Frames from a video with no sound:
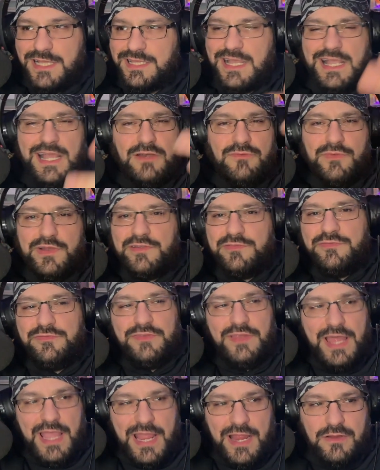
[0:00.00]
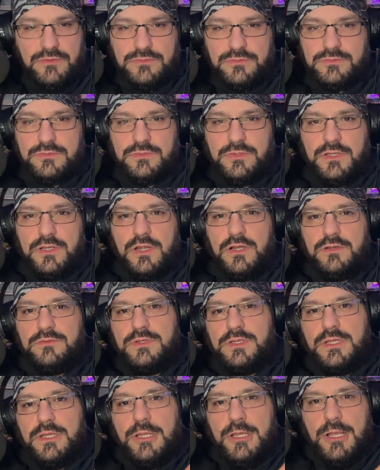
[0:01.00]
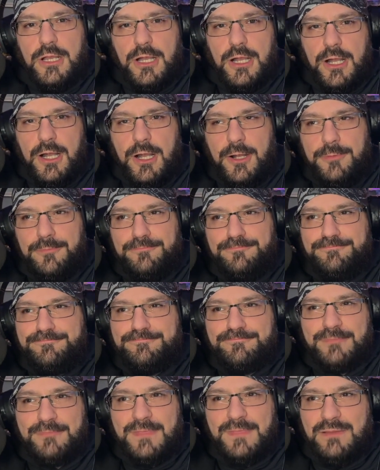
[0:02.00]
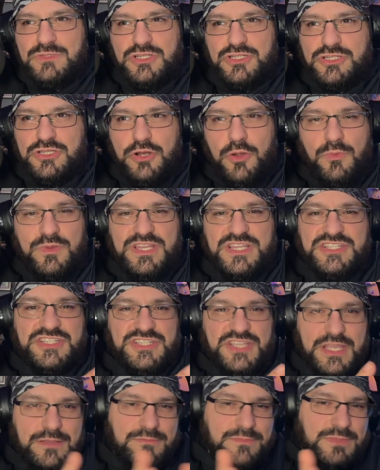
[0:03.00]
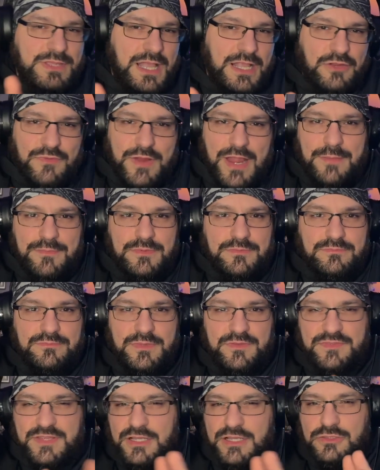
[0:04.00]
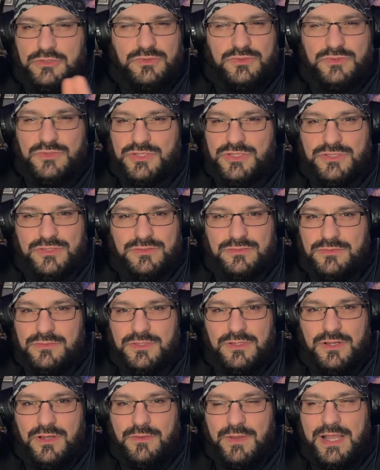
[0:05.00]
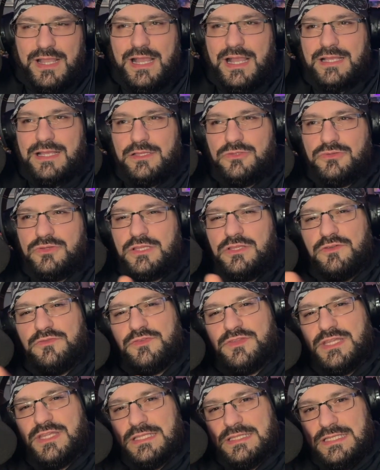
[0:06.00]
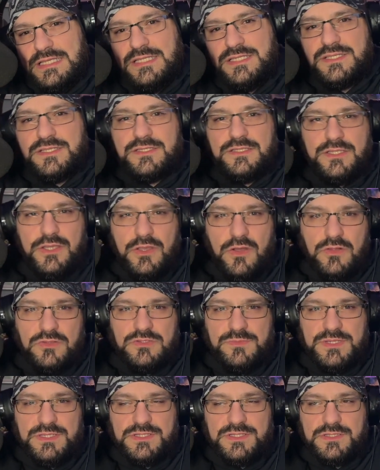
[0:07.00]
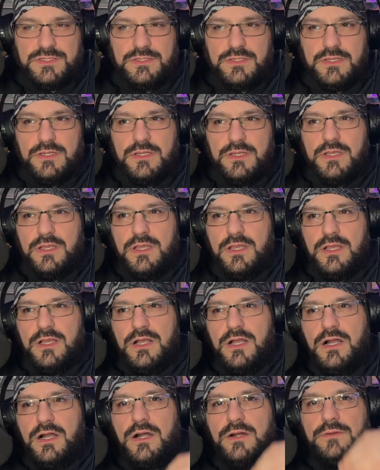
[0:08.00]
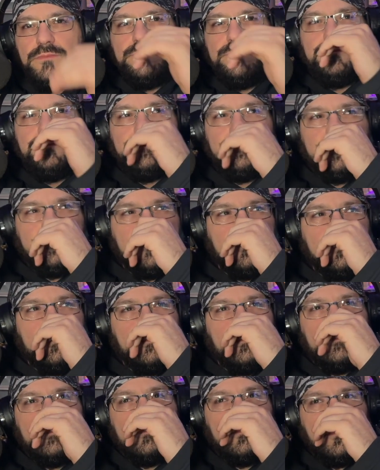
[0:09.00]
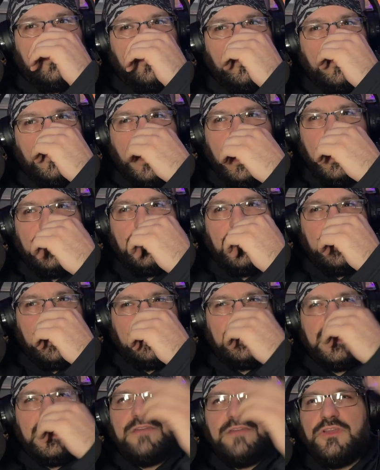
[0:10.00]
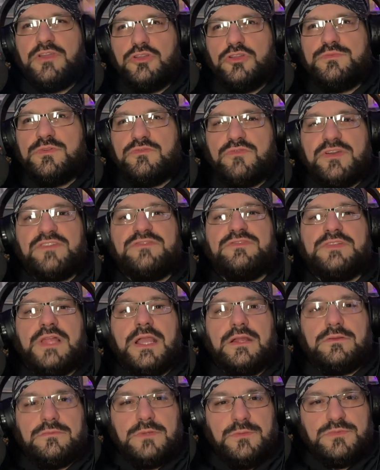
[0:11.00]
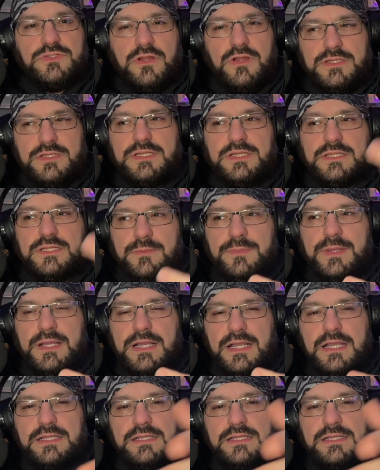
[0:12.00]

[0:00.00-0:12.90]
I think I got a Ric Flair. You know, I'm just, you know, when you see them, I grab them if they're loose. You know, I look for the elites and the ultimates. I think I have the ultimate Ric Flair. I'm sorry, I take that back.